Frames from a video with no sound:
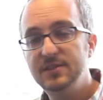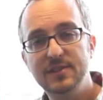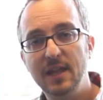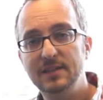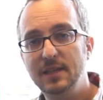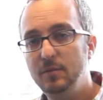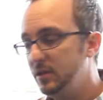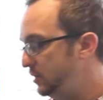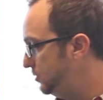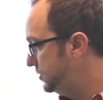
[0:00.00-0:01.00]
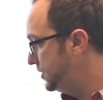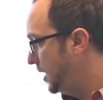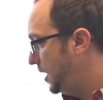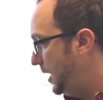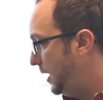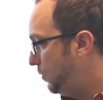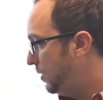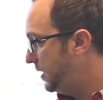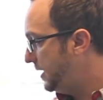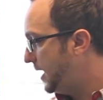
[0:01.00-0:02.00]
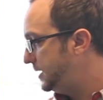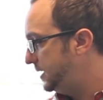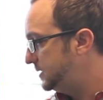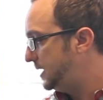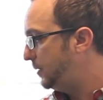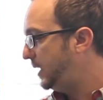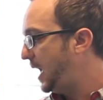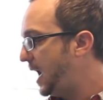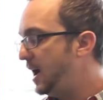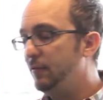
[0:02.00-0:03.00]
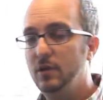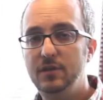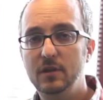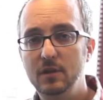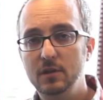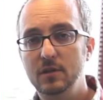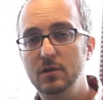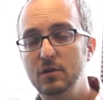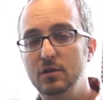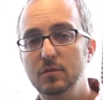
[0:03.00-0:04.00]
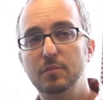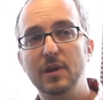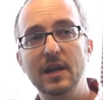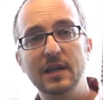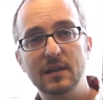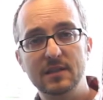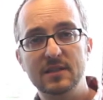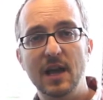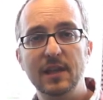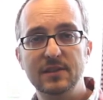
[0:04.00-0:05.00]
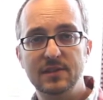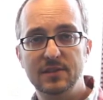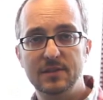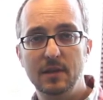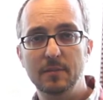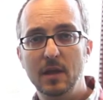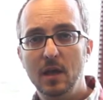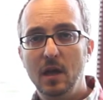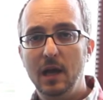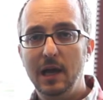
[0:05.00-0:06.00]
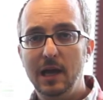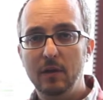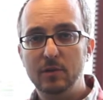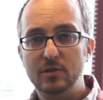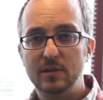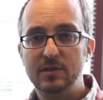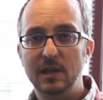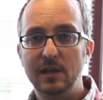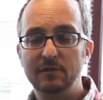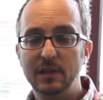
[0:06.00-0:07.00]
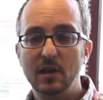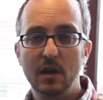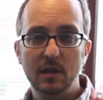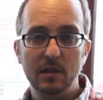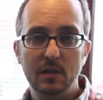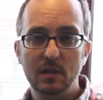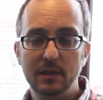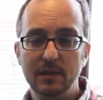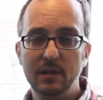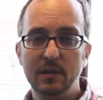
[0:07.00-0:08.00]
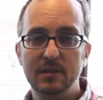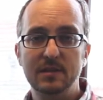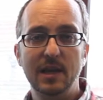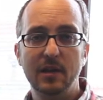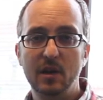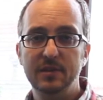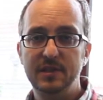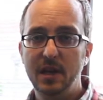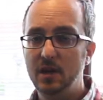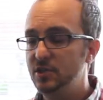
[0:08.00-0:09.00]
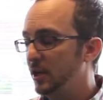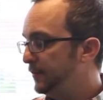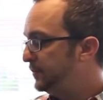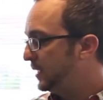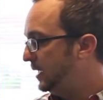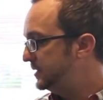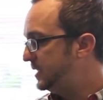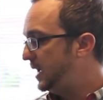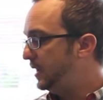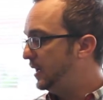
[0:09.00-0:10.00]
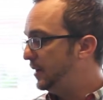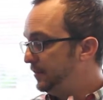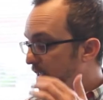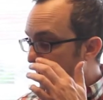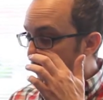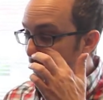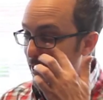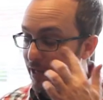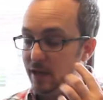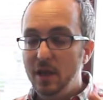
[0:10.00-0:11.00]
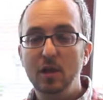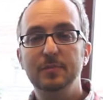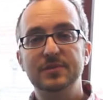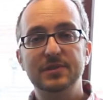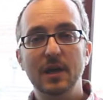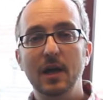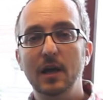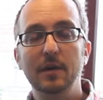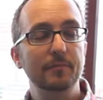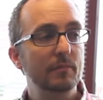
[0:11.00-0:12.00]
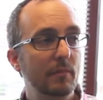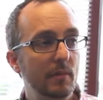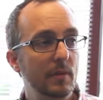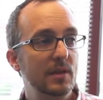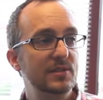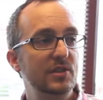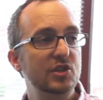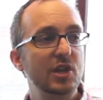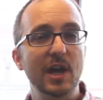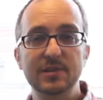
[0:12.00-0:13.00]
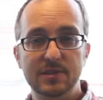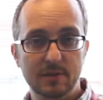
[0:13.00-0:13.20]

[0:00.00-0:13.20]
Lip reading: sets that we use. One of the ideas that we have with the new branding and design system, which we're tentatively calling the Design Concierge, is that it helps suggest